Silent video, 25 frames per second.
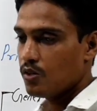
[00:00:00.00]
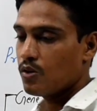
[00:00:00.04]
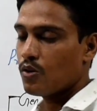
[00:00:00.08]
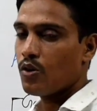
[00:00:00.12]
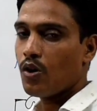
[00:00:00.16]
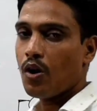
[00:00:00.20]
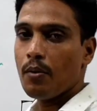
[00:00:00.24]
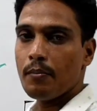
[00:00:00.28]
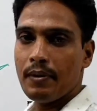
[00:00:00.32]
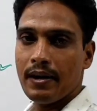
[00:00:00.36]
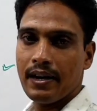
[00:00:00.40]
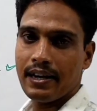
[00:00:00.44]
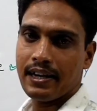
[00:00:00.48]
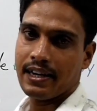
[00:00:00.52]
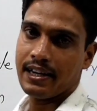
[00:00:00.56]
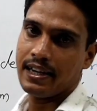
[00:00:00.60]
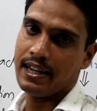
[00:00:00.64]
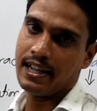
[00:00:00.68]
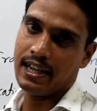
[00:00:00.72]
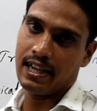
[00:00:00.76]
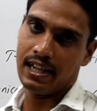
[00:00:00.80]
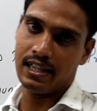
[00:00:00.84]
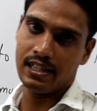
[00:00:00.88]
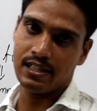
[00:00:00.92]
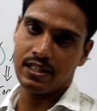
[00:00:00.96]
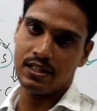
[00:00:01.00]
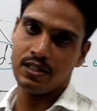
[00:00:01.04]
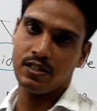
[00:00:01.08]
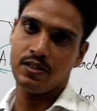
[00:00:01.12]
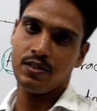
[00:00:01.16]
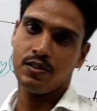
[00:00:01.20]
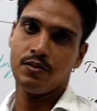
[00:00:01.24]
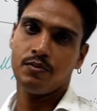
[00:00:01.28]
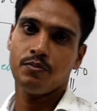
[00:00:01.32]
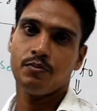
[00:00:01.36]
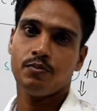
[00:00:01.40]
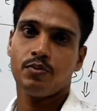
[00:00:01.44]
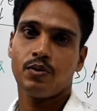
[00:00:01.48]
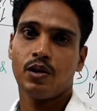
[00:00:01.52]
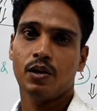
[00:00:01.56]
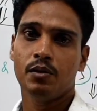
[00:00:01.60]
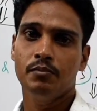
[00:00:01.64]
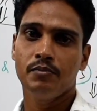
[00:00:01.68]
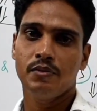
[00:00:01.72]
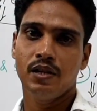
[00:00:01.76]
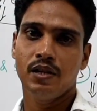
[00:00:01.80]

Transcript: raw materials from